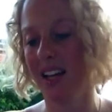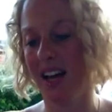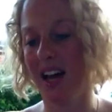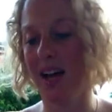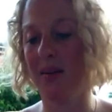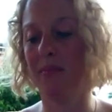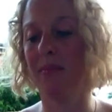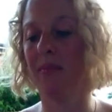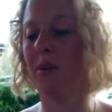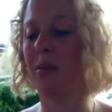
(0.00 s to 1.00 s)

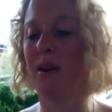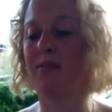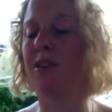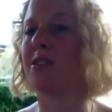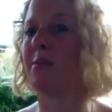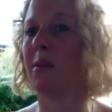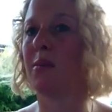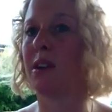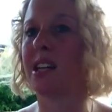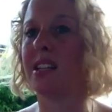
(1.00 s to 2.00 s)
One of my first
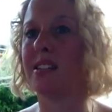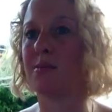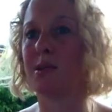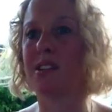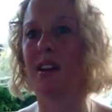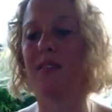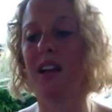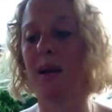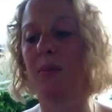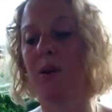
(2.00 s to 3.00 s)
memories was of
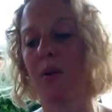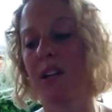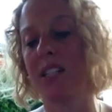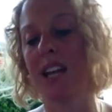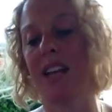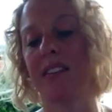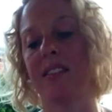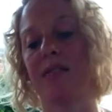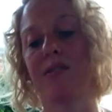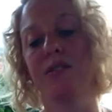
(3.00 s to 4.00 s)
him going to take the
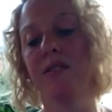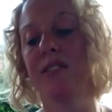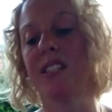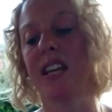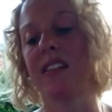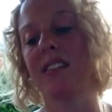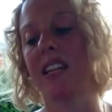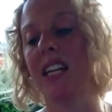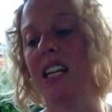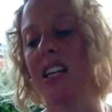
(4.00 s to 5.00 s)
civil service test that
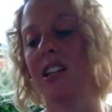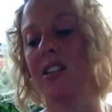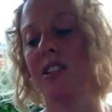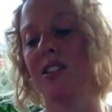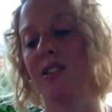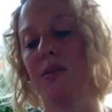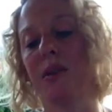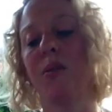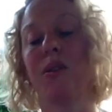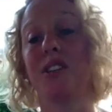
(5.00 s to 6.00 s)
he needed to do
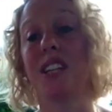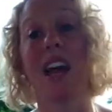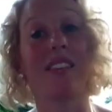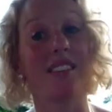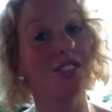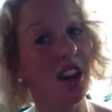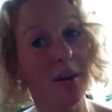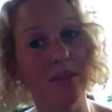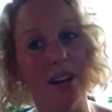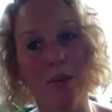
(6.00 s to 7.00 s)
in order to get this
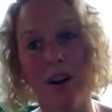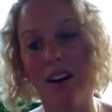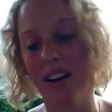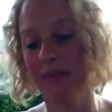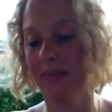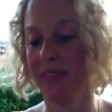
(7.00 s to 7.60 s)
job that he wanted.